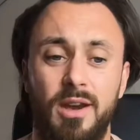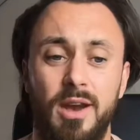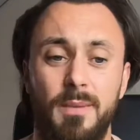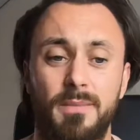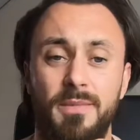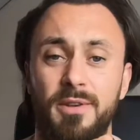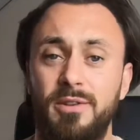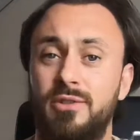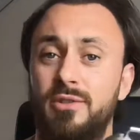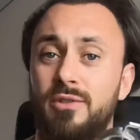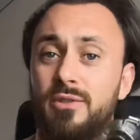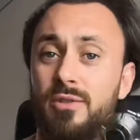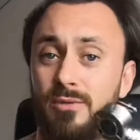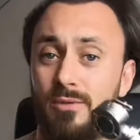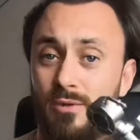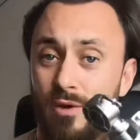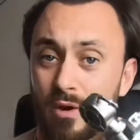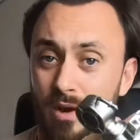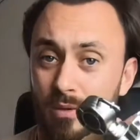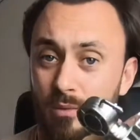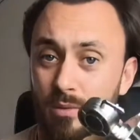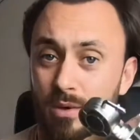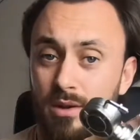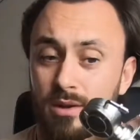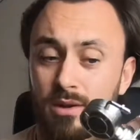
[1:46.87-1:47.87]
This is the
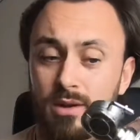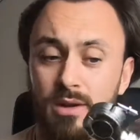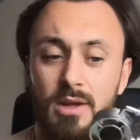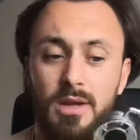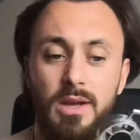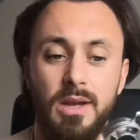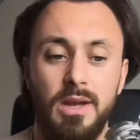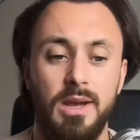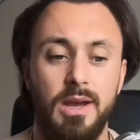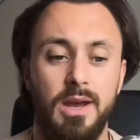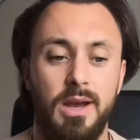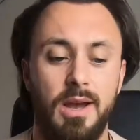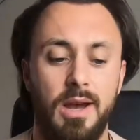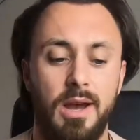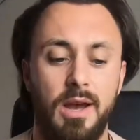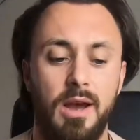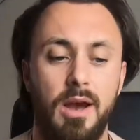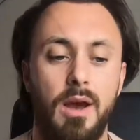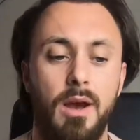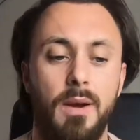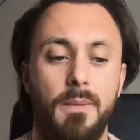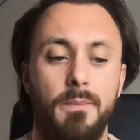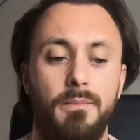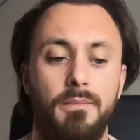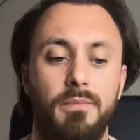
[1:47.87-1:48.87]
right one,
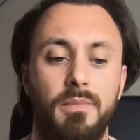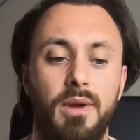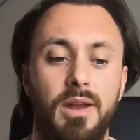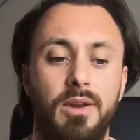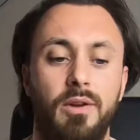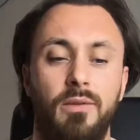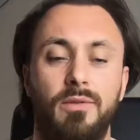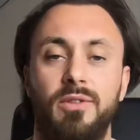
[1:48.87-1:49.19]
and